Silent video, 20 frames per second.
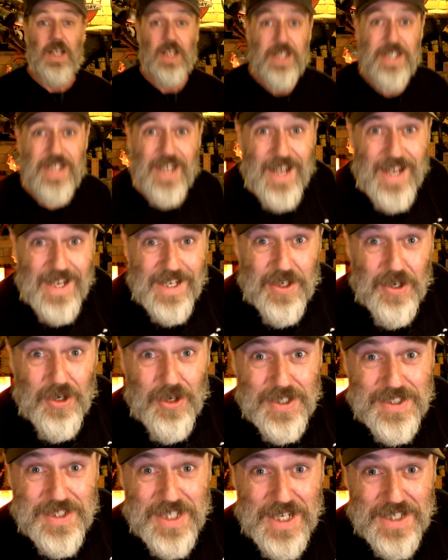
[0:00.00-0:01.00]
G'day
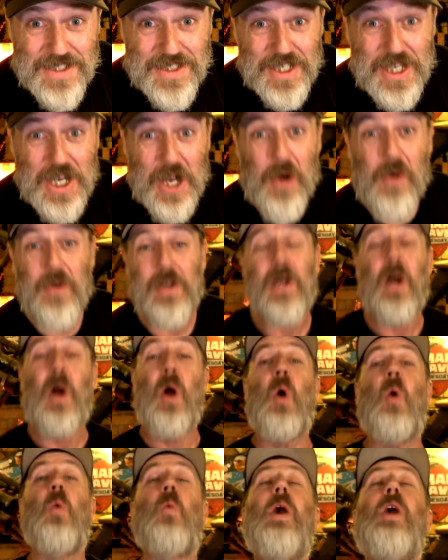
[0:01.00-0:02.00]
guys, how's it going?
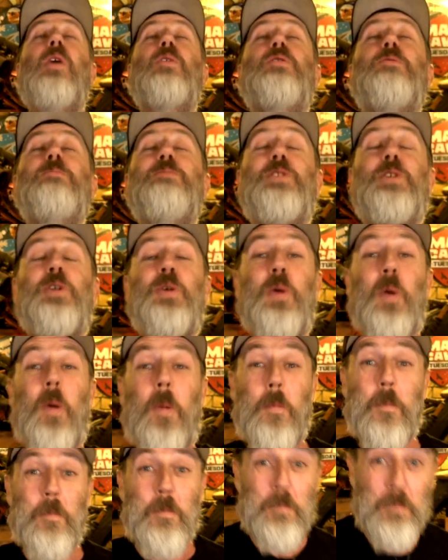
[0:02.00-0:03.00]
Welcome to
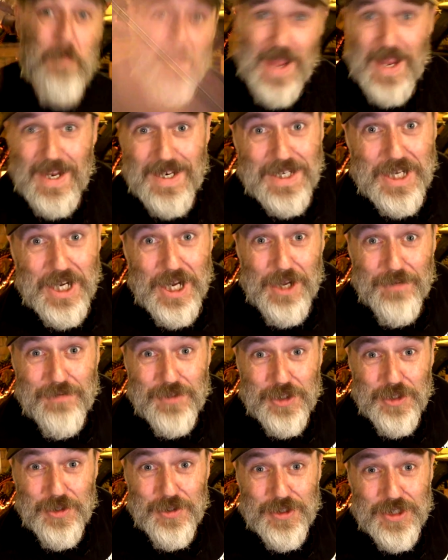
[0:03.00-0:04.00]
Man Cave
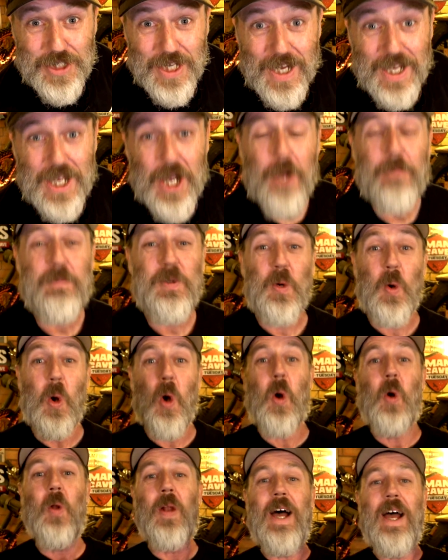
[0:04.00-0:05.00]
Tuesday. Hope you
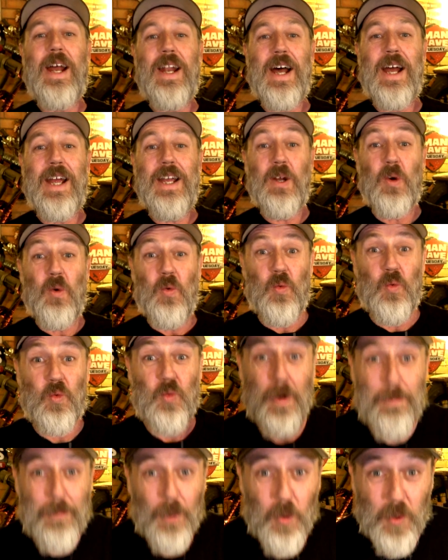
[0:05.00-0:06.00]
all had a
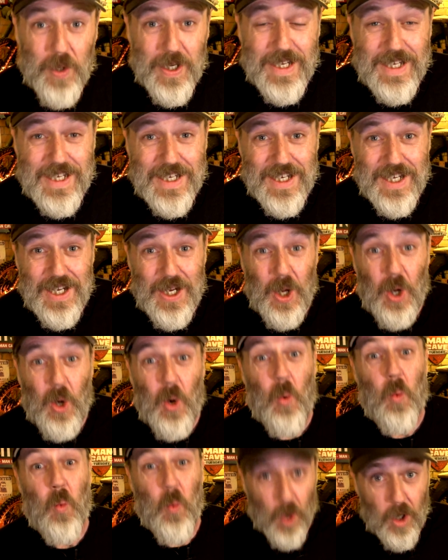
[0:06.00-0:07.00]
ripper week.
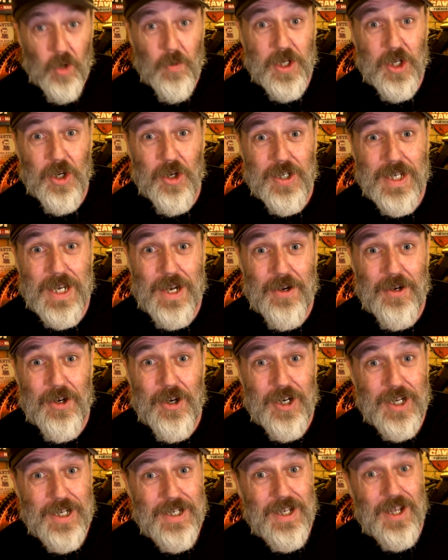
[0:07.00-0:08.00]
What do we got going
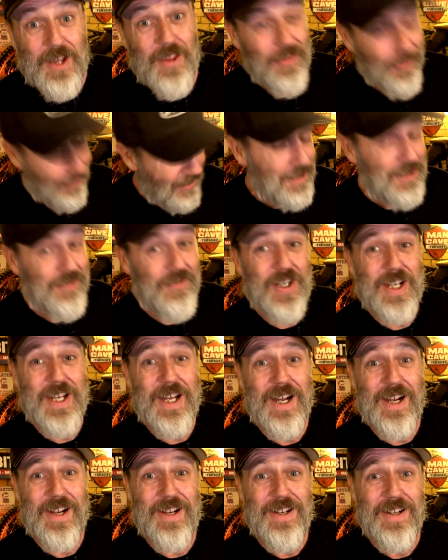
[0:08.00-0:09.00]
on in this
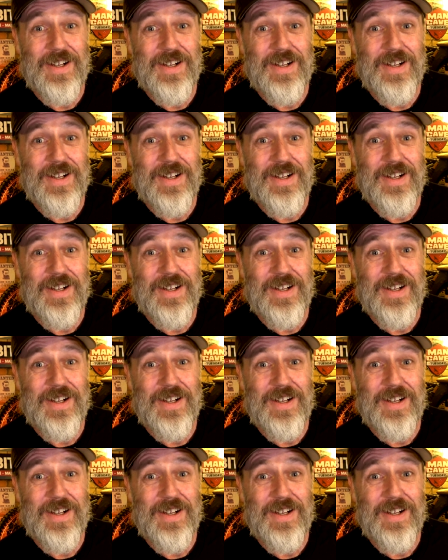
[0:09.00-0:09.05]
video?